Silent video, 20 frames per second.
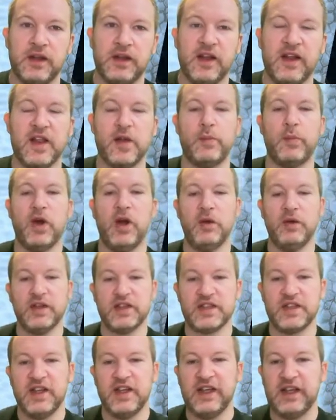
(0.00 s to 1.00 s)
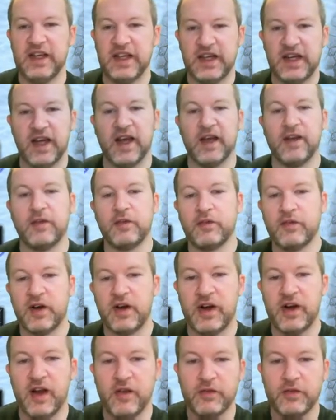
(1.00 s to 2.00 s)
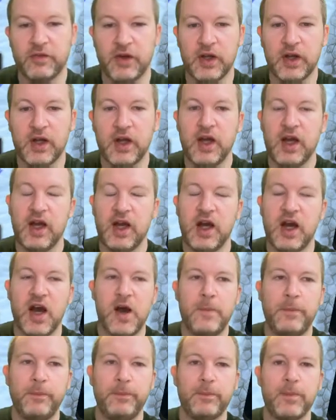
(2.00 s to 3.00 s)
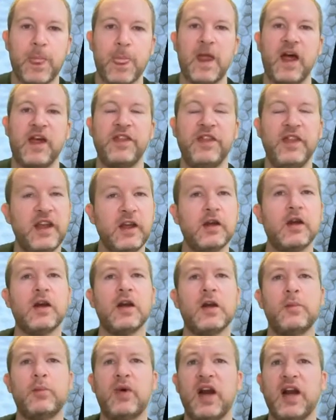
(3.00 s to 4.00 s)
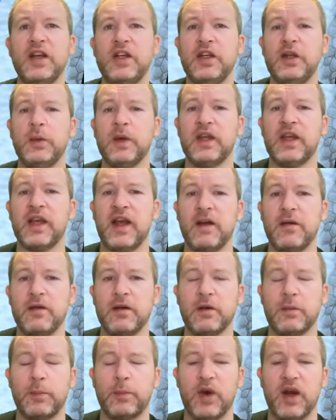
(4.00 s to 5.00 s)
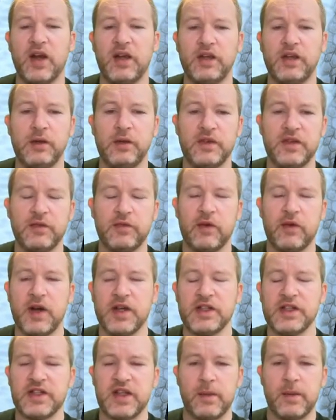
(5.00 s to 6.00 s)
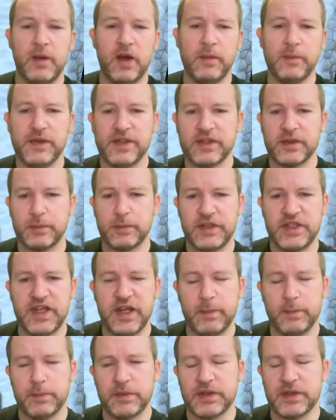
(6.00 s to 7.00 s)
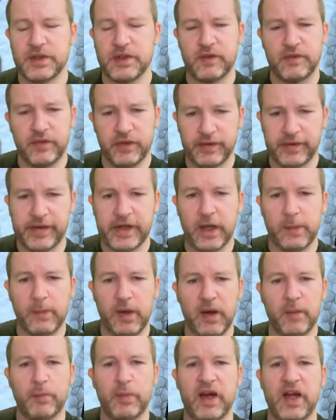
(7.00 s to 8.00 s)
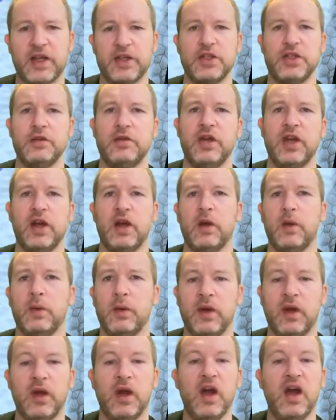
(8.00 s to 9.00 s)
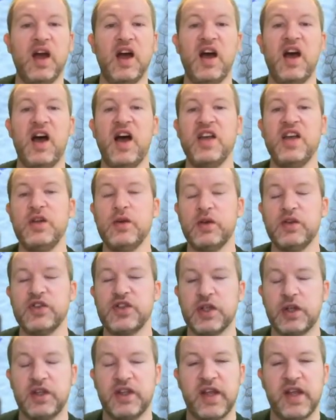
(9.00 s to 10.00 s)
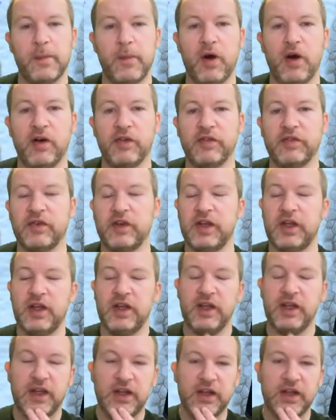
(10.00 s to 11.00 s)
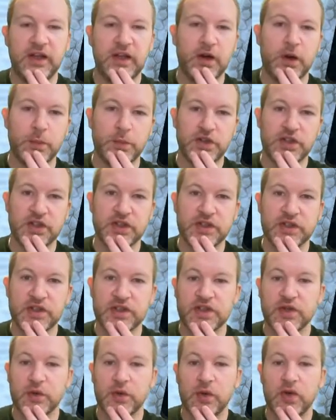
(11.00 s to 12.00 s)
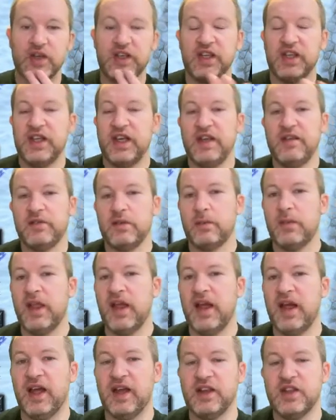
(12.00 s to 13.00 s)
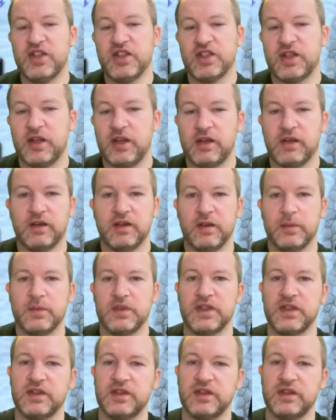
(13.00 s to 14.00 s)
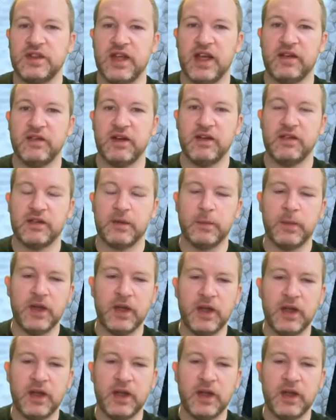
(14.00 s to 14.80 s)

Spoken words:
Now the opponent's thinking now. Fair enough. I think on a brand new account, on a brand new device, there might be some tips that come up as you go. You can turn them off in the options, or you can leave them there. You just click on them to get rid of them.